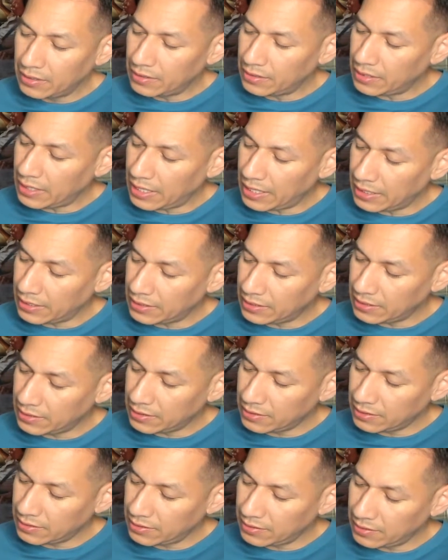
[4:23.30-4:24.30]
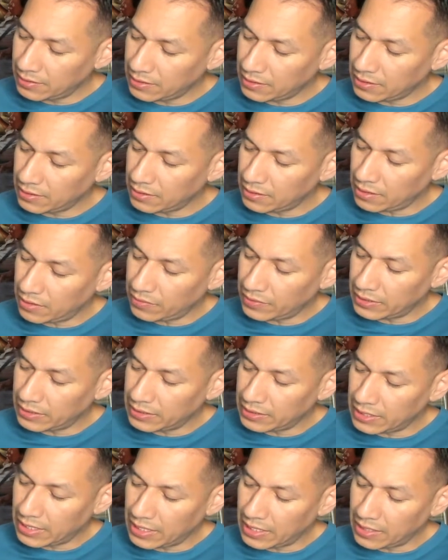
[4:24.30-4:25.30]
Nice, I want to
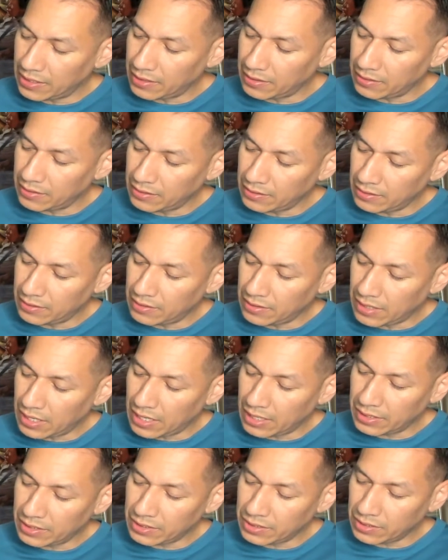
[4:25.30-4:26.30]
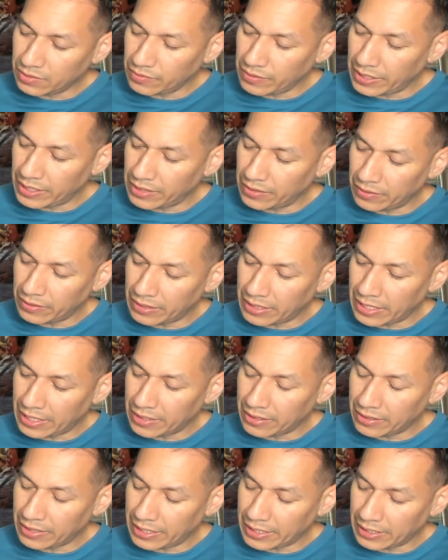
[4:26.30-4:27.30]
say not suede or
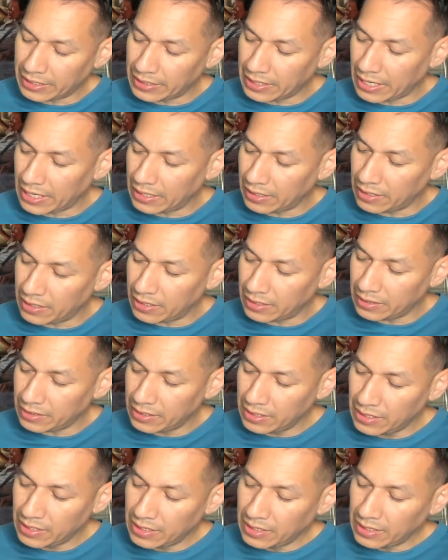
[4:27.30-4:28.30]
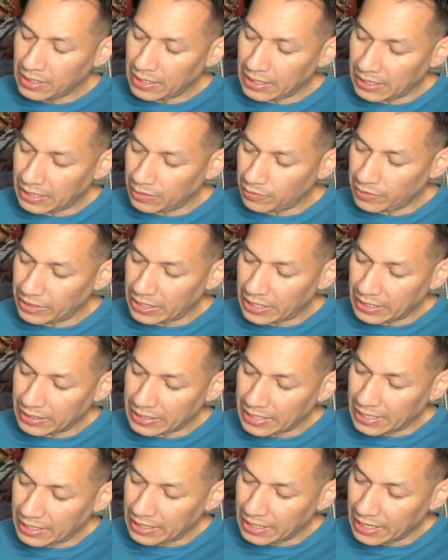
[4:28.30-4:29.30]
leather like a nylon. And then we got
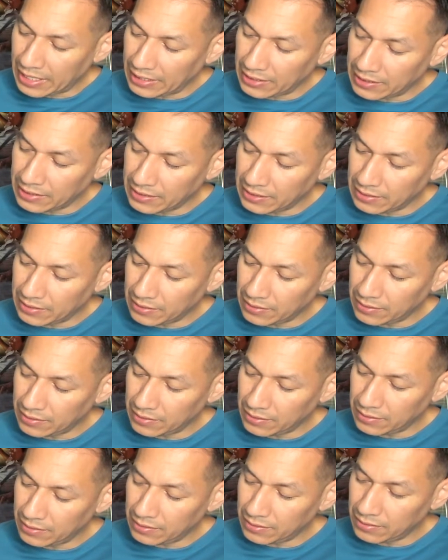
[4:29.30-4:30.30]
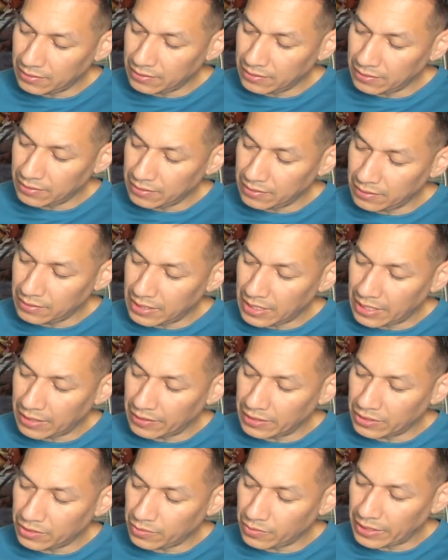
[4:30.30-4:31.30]
that nice
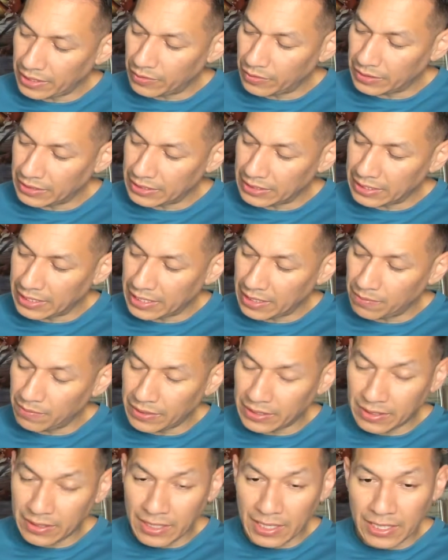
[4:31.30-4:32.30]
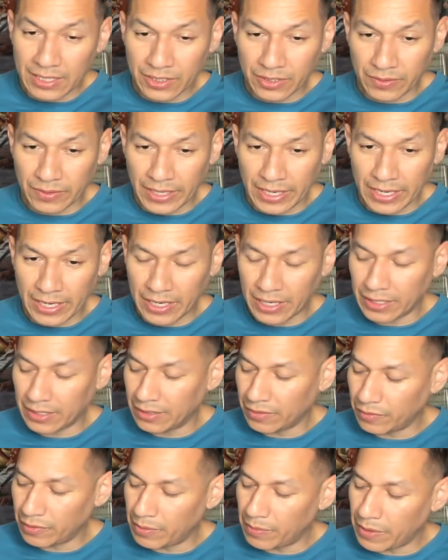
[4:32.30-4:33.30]
hairy suede once again. But this right here,
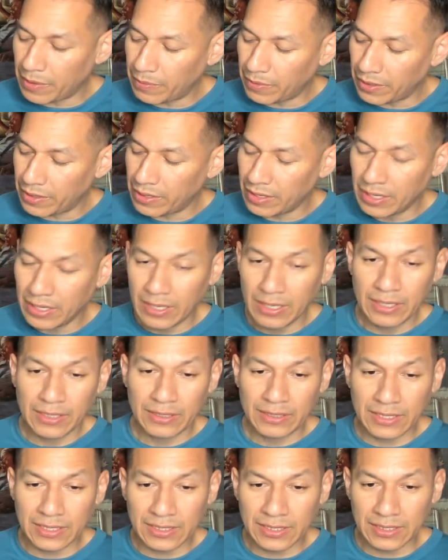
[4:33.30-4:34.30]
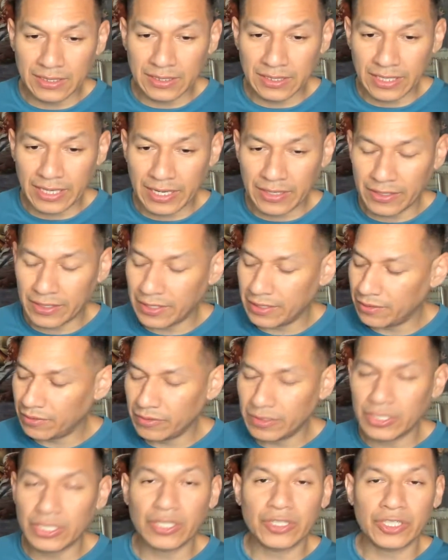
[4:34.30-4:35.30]
remember, this is leather,
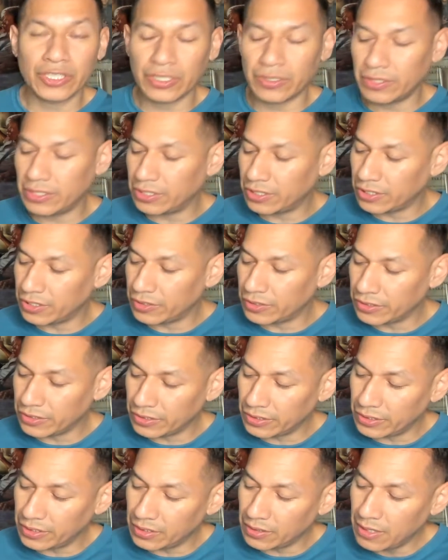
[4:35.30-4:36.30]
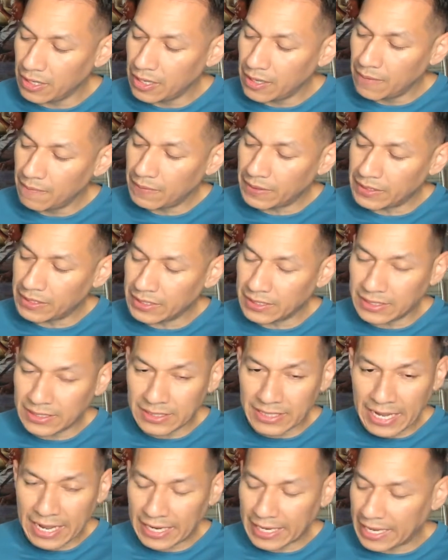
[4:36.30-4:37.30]
which I'll show you a closer look. But this is
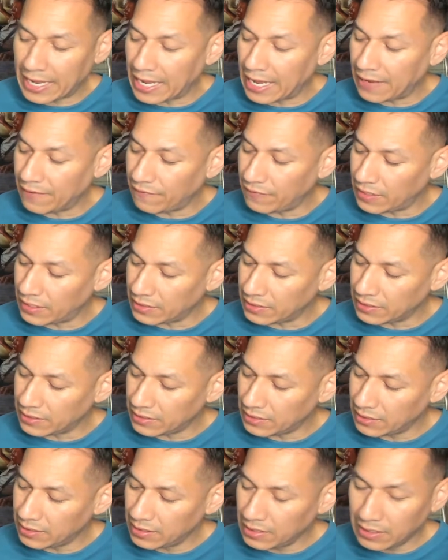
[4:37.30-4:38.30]
that canvas.